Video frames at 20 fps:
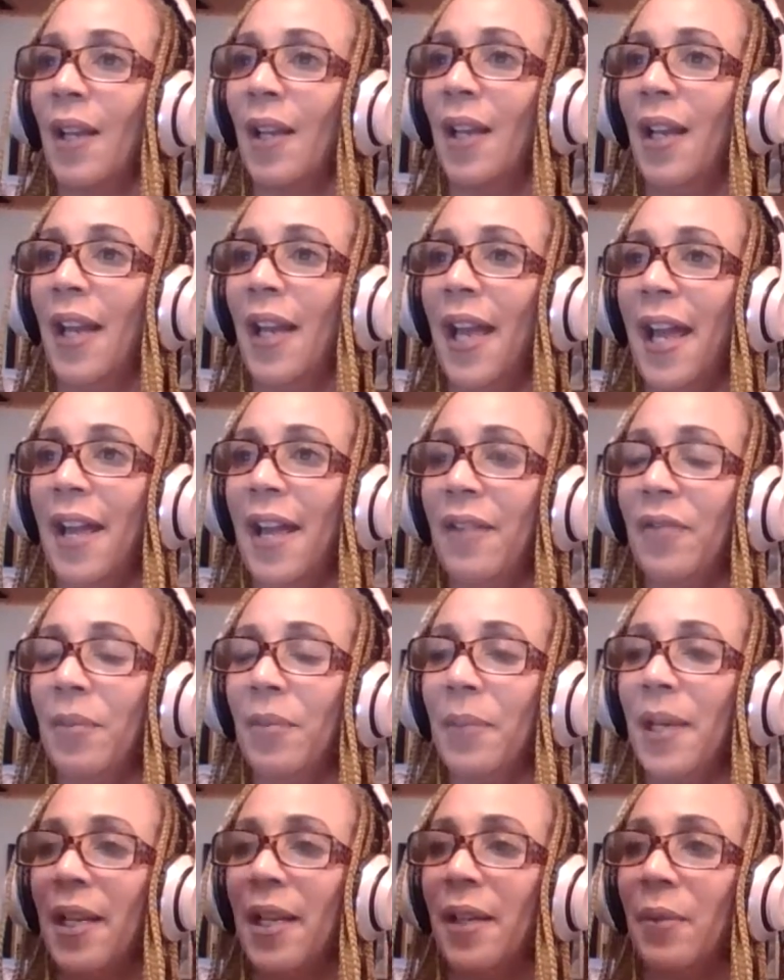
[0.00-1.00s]
hey,
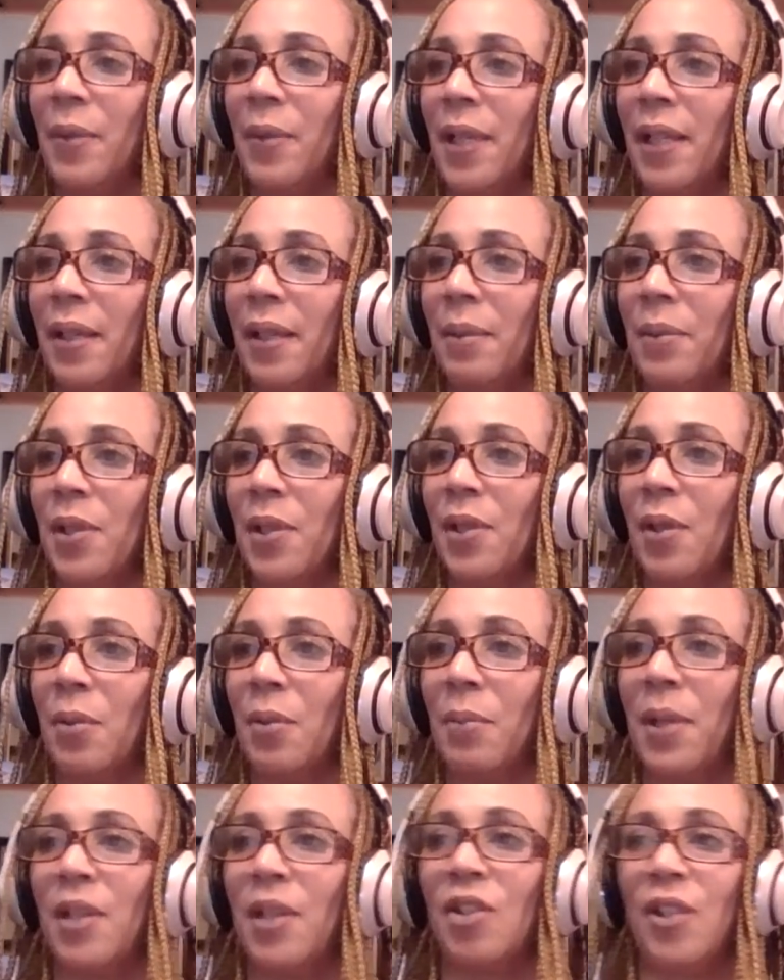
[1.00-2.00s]
everybody, welcome so
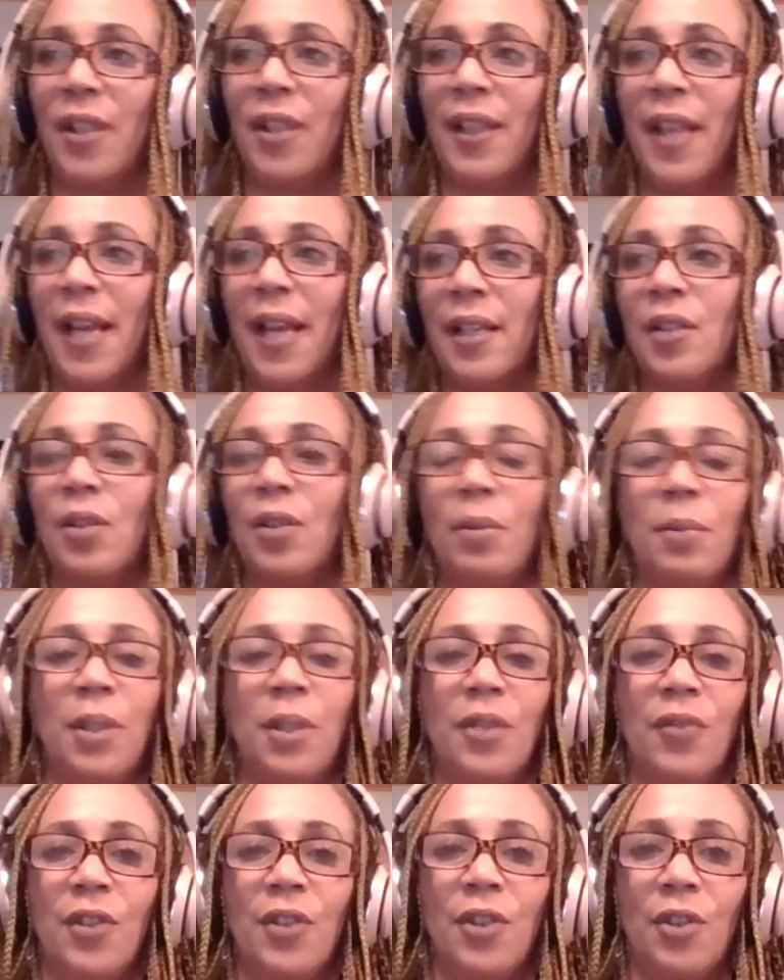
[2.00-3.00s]
much and thanks so much
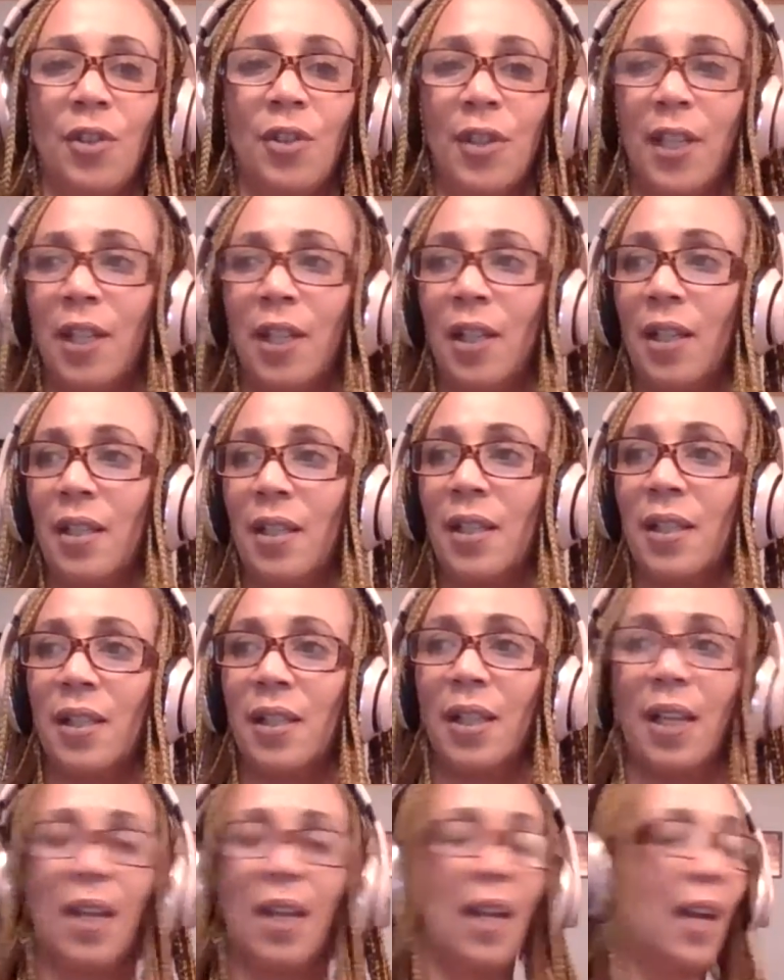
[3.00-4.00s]
for joining us.
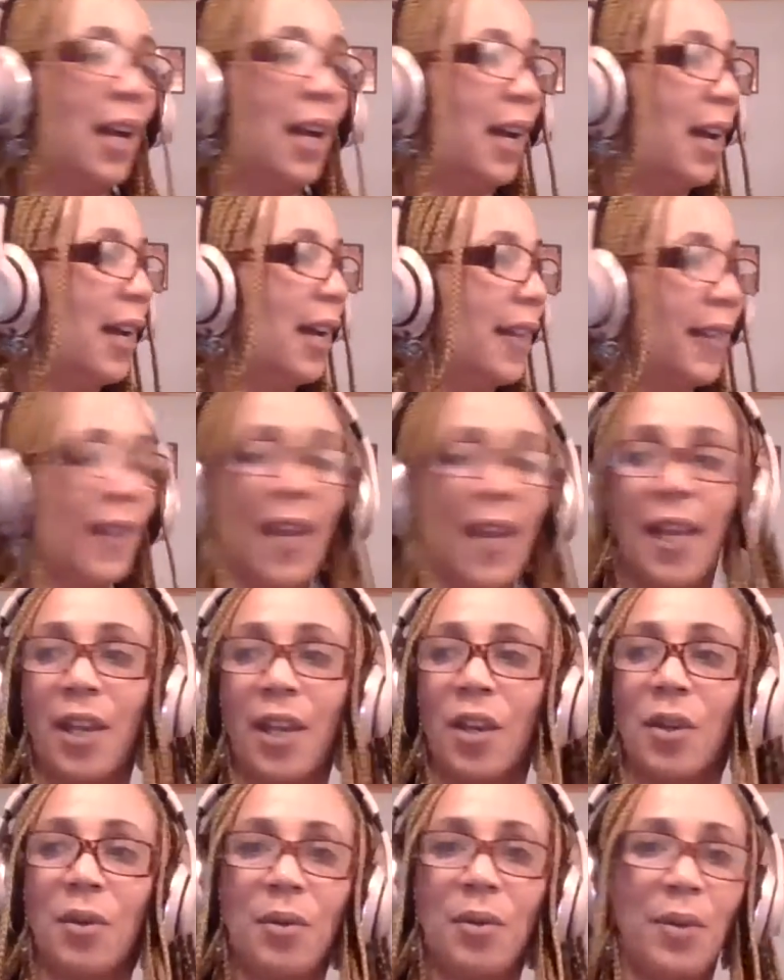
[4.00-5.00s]
Thank
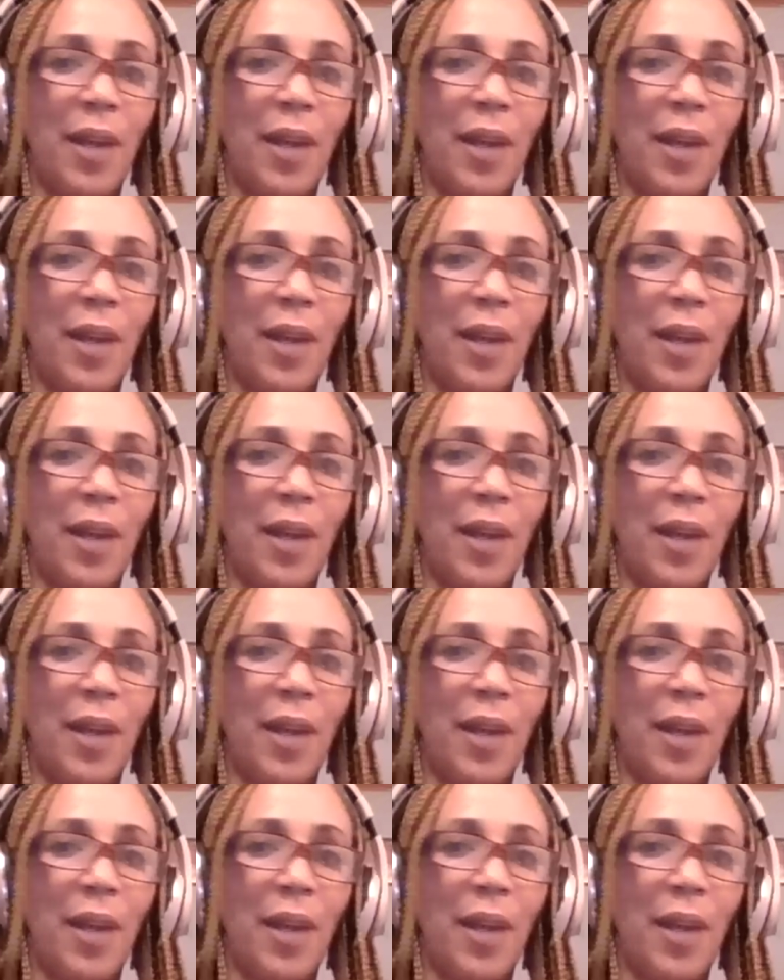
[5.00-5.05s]
you,